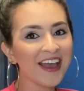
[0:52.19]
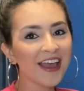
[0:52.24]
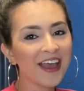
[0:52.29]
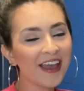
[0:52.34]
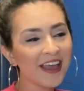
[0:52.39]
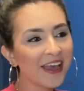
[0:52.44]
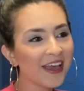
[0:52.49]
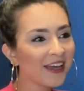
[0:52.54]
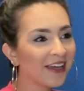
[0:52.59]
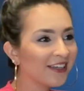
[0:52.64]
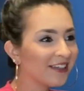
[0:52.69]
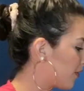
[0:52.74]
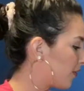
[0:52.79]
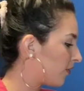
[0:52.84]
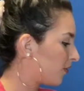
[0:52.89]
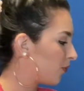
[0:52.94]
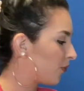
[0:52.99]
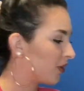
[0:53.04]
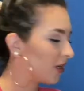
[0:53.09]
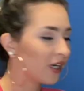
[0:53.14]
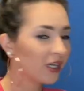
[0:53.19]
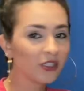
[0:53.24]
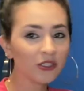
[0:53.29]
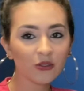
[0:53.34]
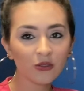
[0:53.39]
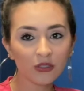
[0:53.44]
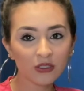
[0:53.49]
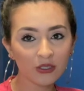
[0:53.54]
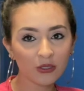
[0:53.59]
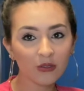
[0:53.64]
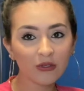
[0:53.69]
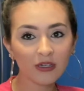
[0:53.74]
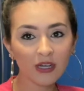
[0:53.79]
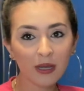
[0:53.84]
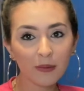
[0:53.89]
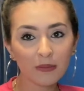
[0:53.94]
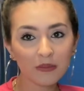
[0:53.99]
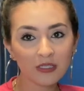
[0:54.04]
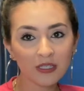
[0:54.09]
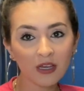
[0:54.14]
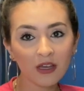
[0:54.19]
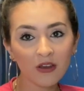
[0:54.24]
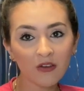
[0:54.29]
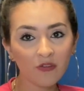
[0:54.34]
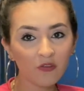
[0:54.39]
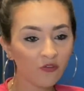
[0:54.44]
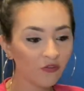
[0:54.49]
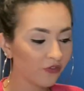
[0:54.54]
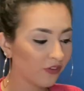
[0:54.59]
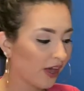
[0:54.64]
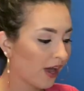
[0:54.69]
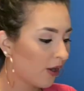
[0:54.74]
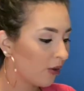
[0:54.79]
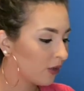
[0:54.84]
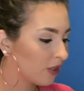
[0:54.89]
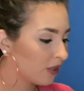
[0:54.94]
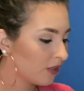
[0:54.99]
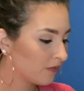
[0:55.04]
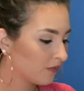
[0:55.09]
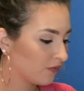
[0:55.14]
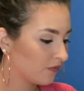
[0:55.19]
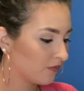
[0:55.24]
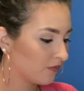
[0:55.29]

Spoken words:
And we're gonna do 2 cups of flour.